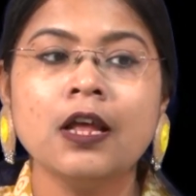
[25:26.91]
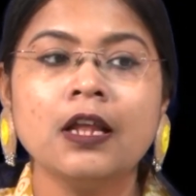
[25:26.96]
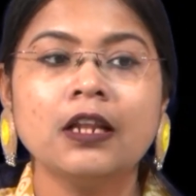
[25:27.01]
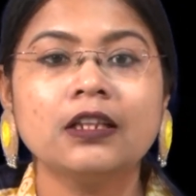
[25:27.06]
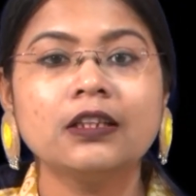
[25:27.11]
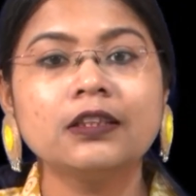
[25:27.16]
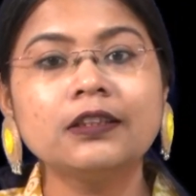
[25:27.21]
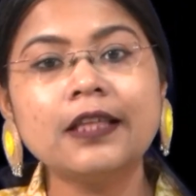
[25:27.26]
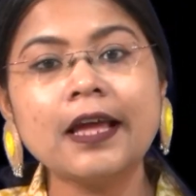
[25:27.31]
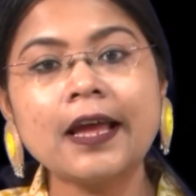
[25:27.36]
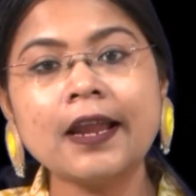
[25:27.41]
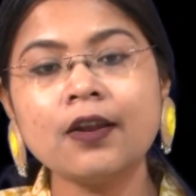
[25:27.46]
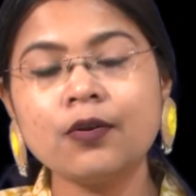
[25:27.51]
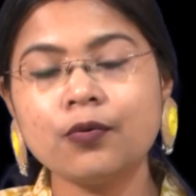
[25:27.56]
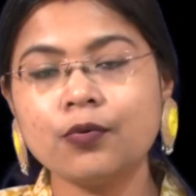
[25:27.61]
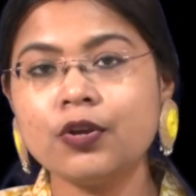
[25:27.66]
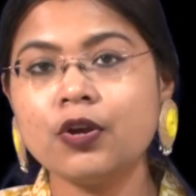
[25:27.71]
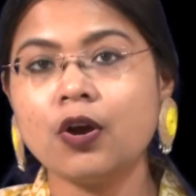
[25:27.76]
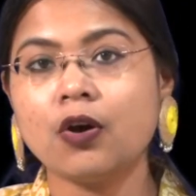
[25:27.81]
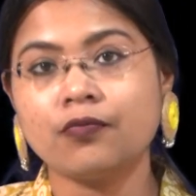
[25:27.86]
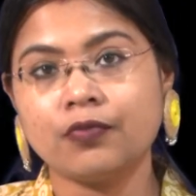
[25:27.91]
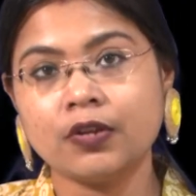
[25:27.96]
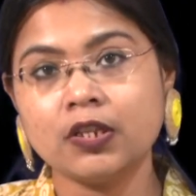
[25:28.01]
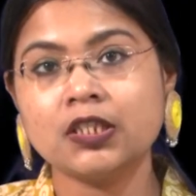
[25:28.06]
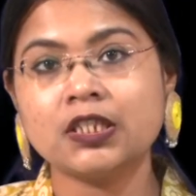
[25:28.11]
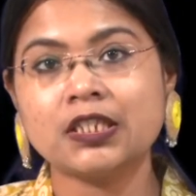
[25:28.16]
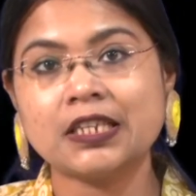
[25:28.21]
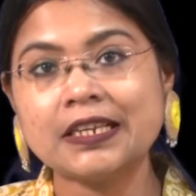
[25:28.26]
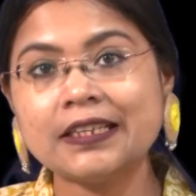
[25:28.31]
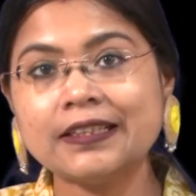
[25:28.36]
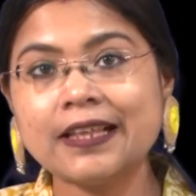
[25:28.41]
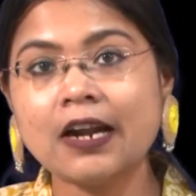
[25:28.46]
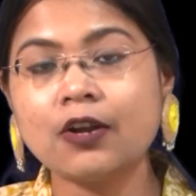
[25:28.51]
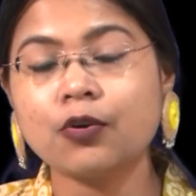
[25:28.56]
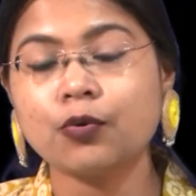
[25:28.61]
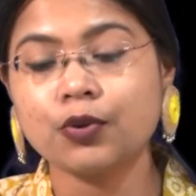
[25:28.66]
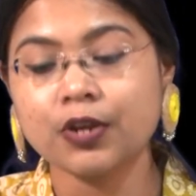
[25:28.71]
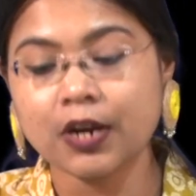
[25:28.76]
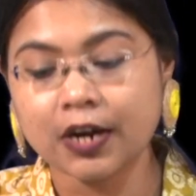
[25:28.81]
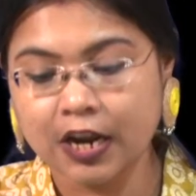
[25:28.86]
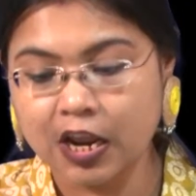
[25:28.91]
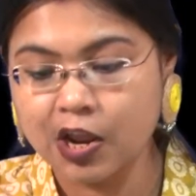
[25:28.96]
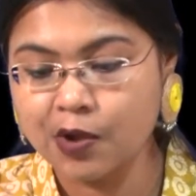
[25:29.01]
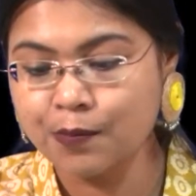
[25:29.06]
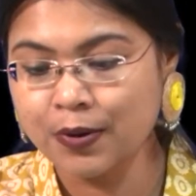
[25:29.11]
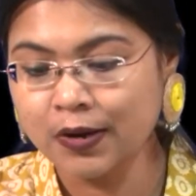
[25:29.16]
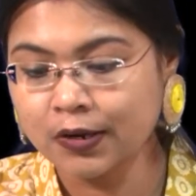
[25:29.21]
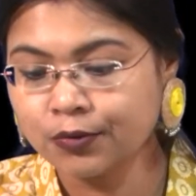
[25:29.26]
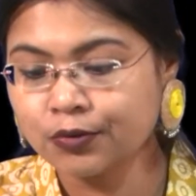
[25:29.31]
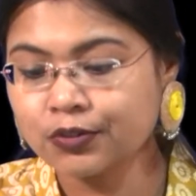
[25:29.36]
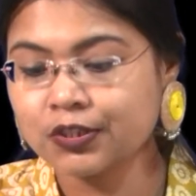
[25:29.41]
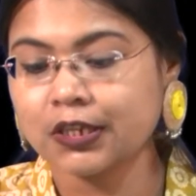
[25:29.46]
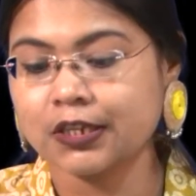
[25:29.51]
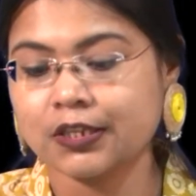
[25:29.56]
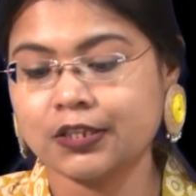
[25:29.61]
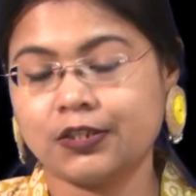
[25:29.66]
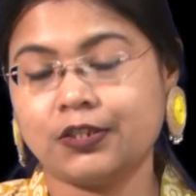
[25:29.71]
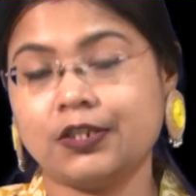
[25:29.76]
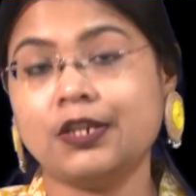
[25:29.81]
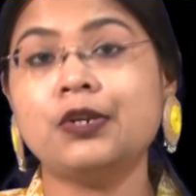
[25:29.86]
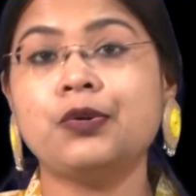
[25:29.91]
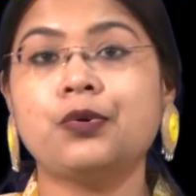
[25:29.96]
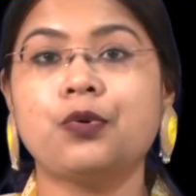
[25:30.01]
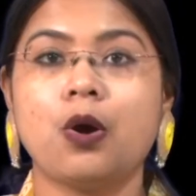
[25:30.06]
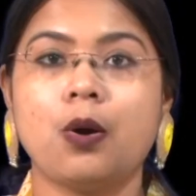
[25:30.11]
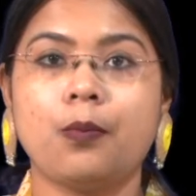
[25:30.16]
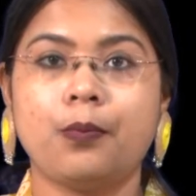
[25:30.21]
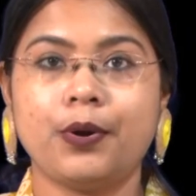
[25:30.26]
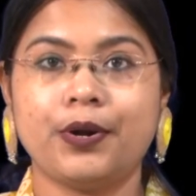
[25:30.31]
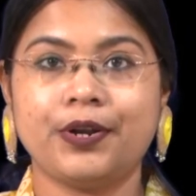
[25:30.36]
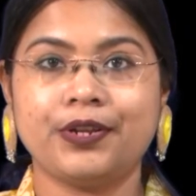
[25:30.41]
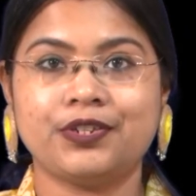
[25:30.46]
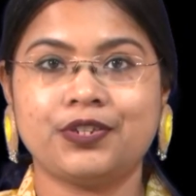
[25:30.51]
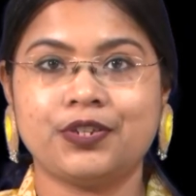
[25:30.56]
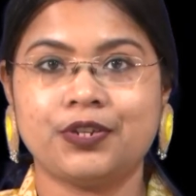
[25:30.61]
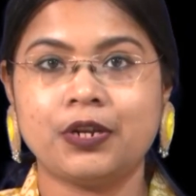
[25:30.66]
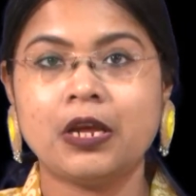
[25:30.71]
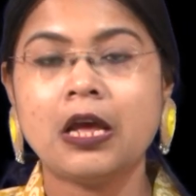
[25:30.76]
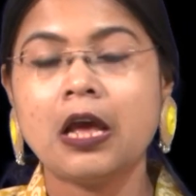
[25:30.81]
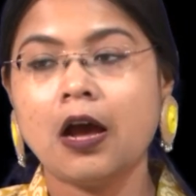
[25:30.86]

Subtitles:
then we often see that we are able to sustain cooperation.